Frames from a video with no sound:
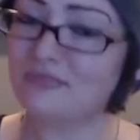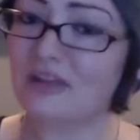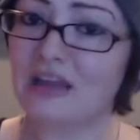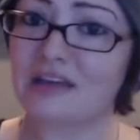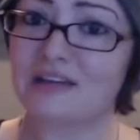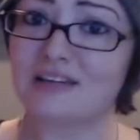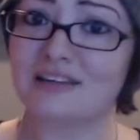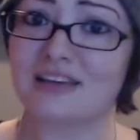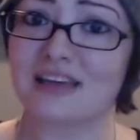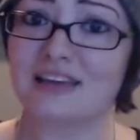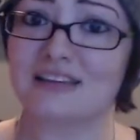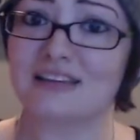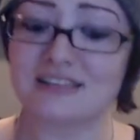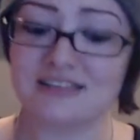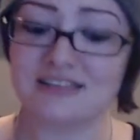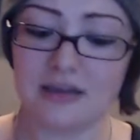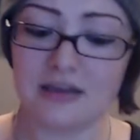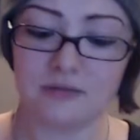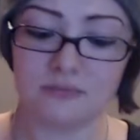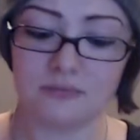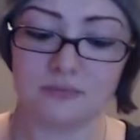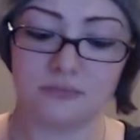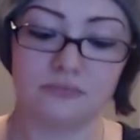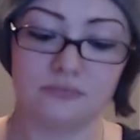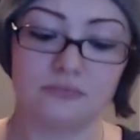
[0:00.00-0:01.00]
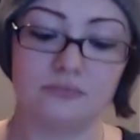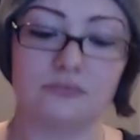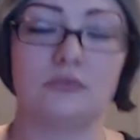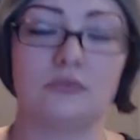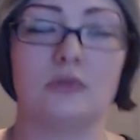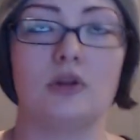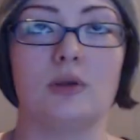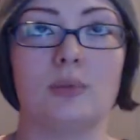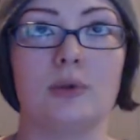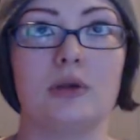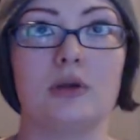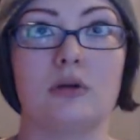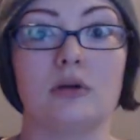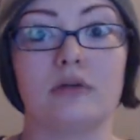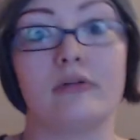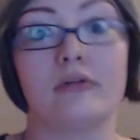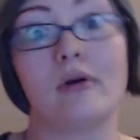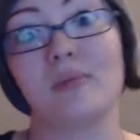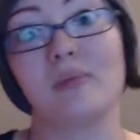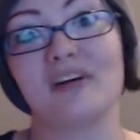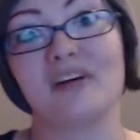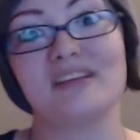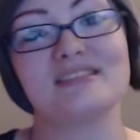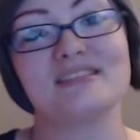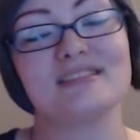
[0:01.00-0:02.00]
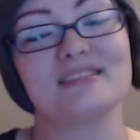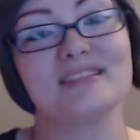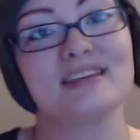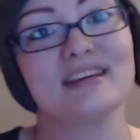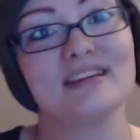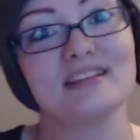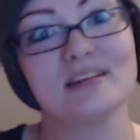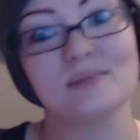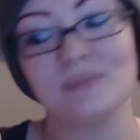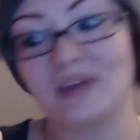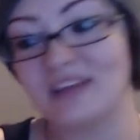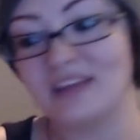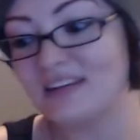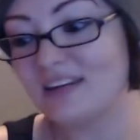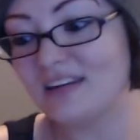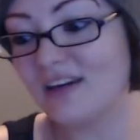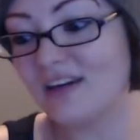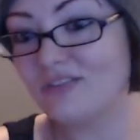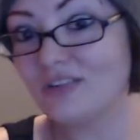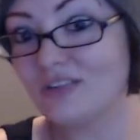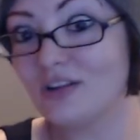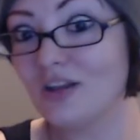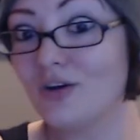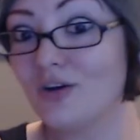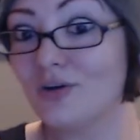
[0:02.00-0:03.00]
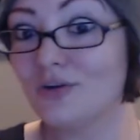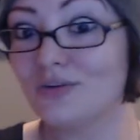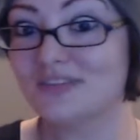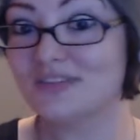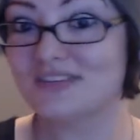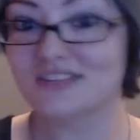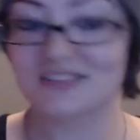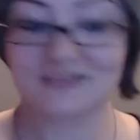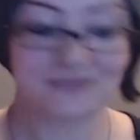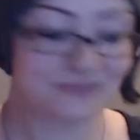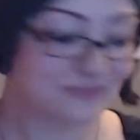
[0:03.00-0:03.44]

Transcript: Can't stand. Be good if I press the thing that made the knife close.